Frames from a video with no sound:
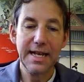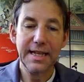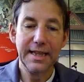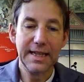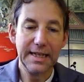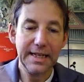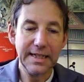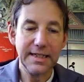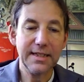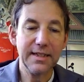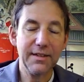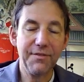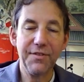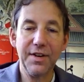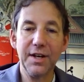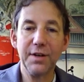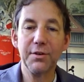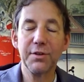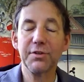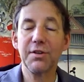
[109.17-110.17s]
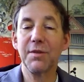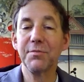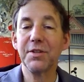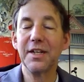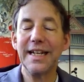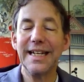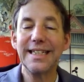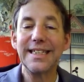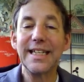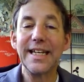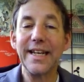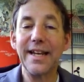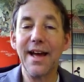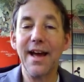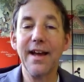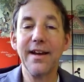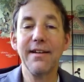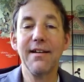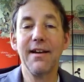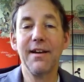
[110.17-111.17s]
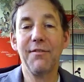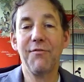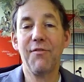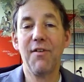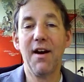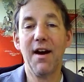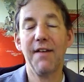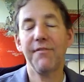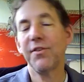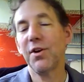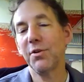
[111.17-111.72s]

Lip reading: The link's in the video description. It's $9.95.